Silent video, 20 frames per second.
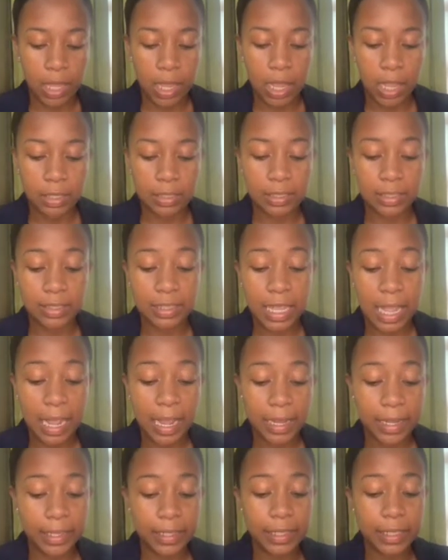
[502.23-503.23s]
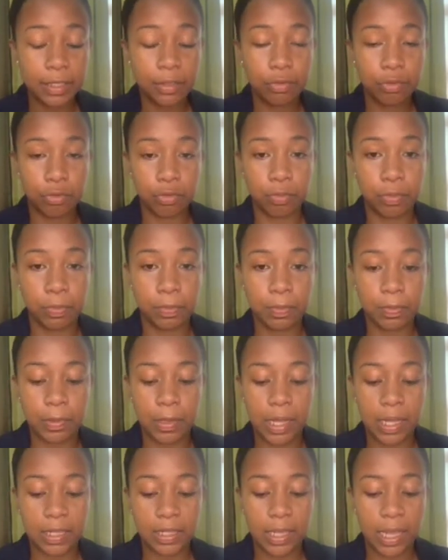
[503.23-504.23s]
The targeted group
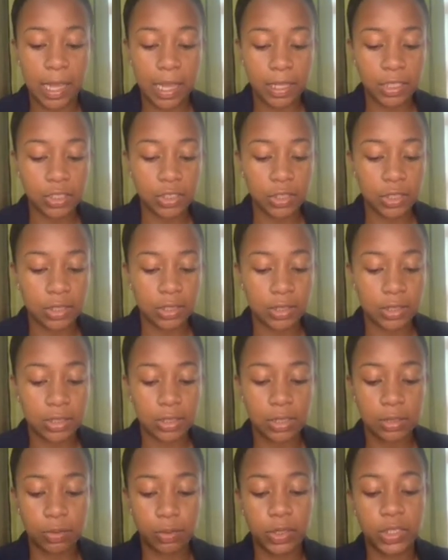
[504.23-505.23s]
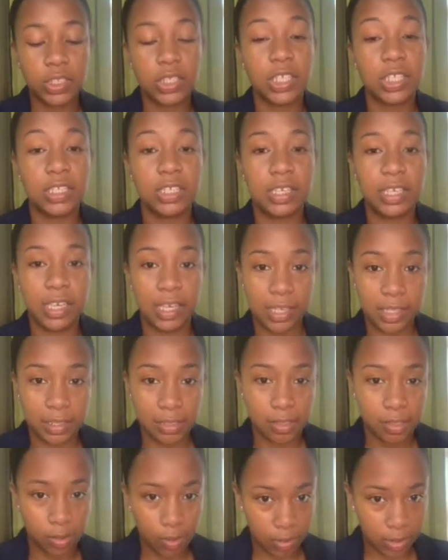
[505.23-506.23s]
and the actions in which indicate
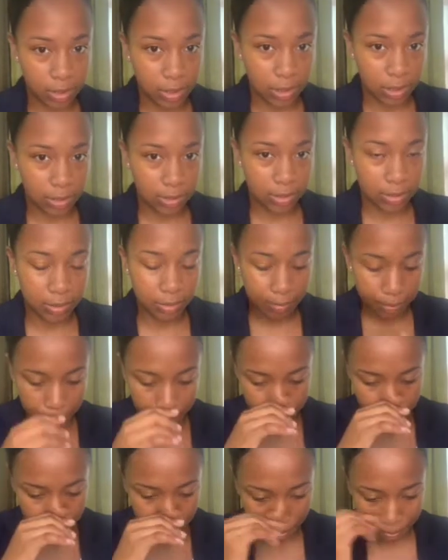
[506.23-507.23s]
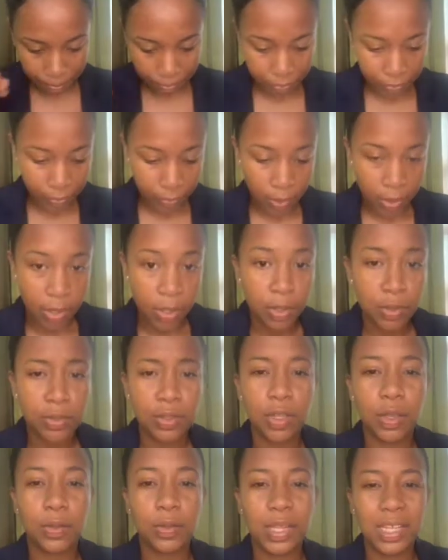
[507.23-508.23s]
success.
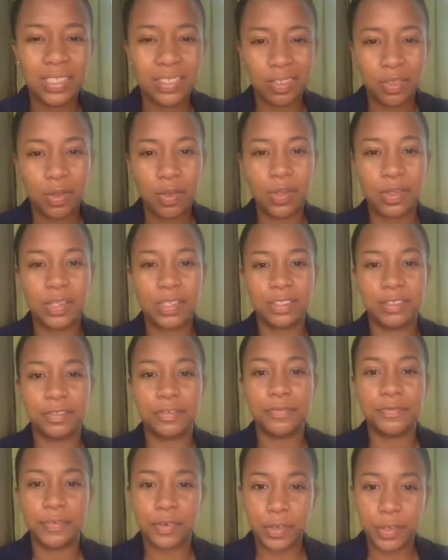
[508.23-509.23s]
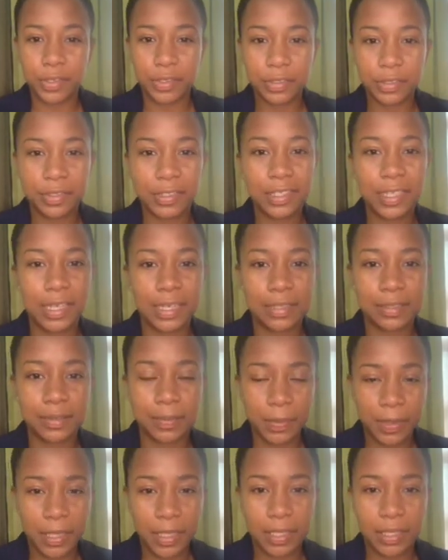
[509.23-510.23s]
Now let's go a little further into
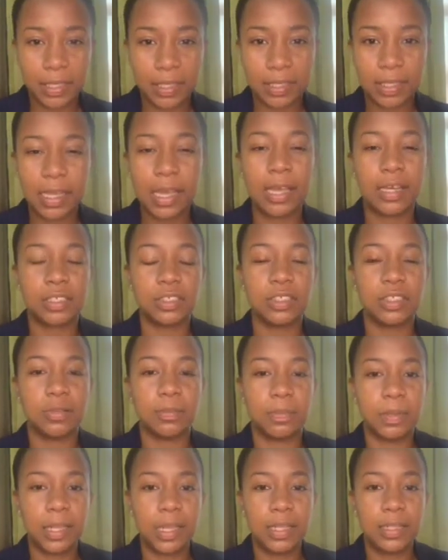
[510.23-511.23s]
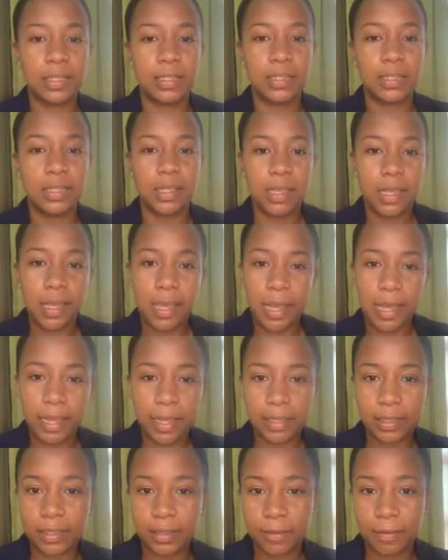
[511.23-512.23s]
explaining the action plan
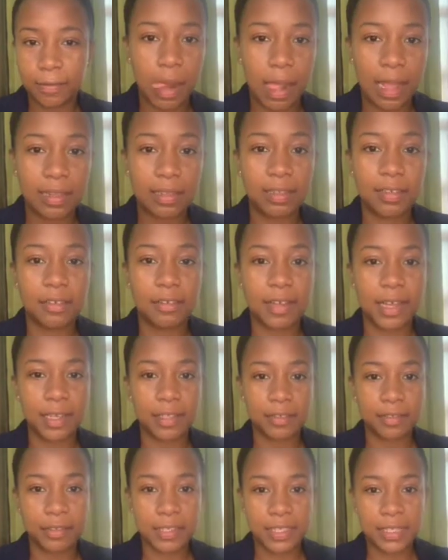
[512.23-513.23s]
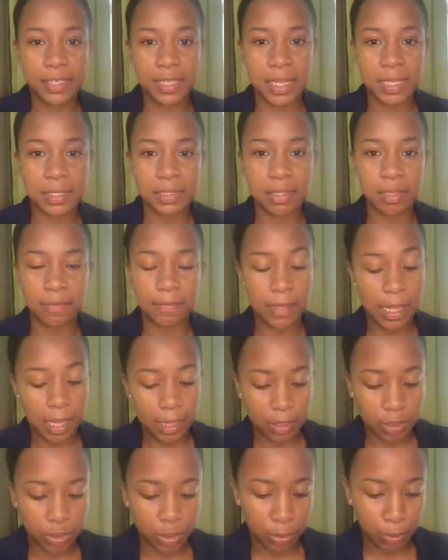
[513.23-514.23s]
and the characteristics of the
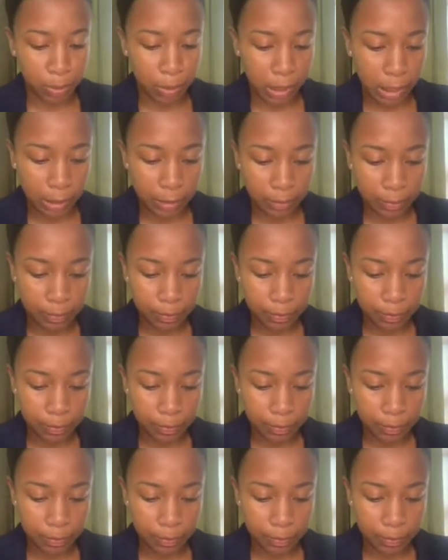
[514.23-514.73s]
action plan.